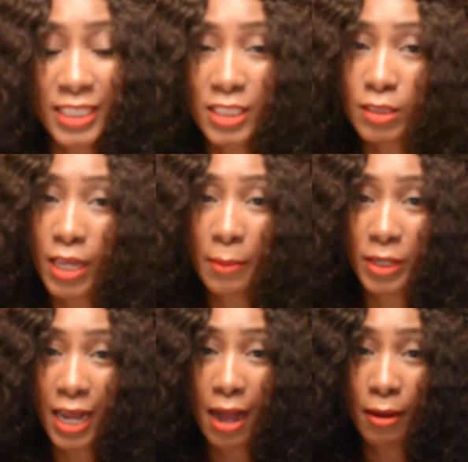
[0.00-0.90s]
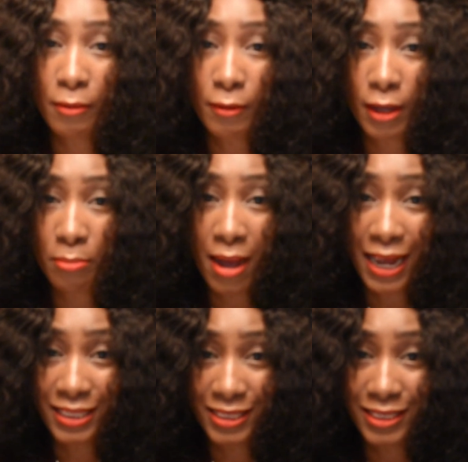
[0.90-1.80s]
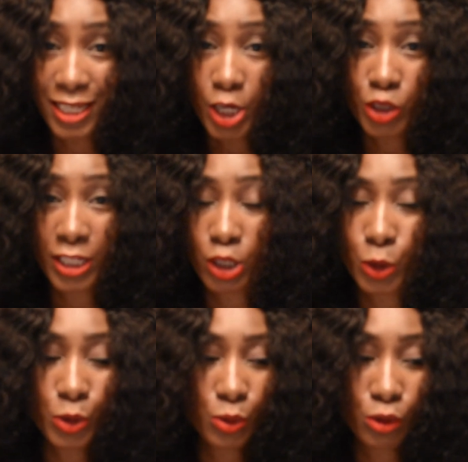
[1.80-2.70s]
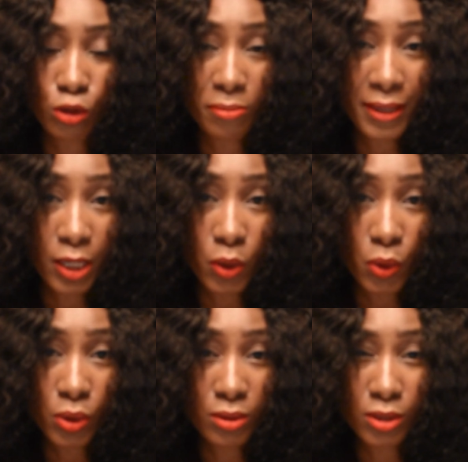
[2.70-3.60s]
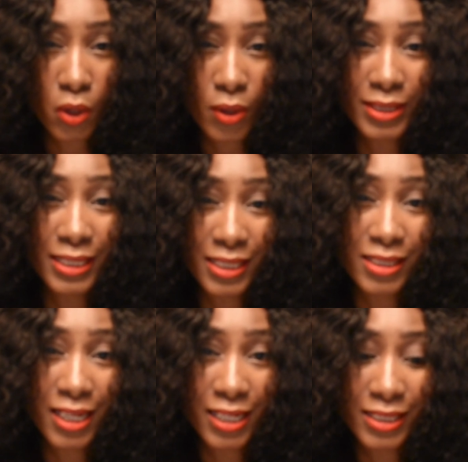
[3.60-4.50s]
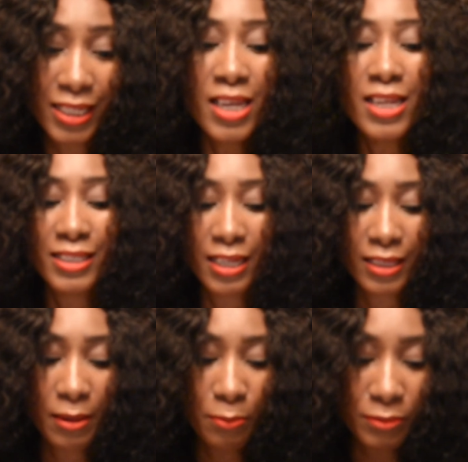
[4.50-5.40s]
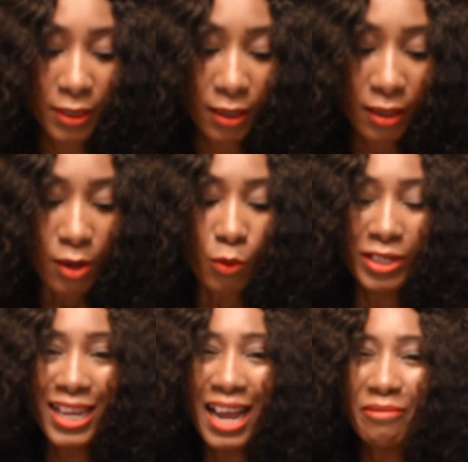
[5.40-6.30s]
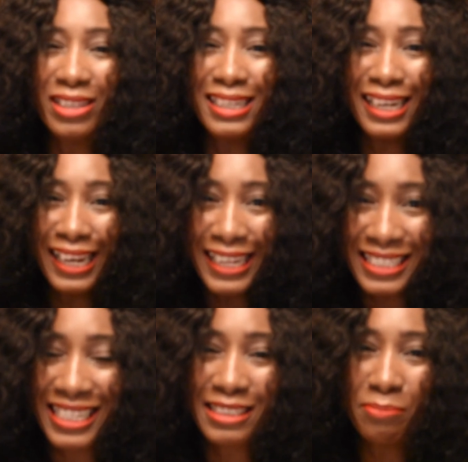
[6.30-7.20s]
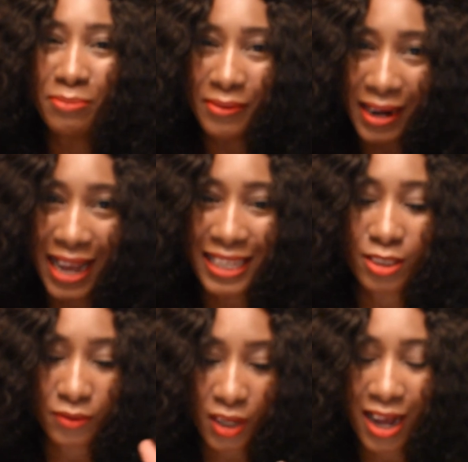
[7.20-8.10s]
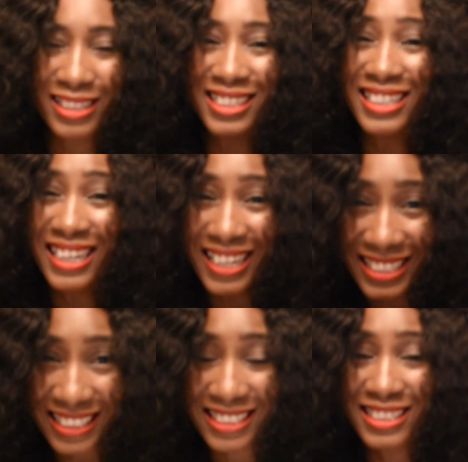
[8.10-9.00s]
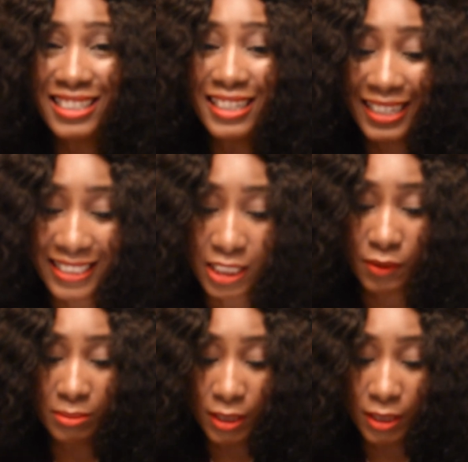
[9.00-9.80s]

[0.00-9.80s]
this car magazine. You can go to tobacco store, they sell it. Where they have the latest brands of car, the latest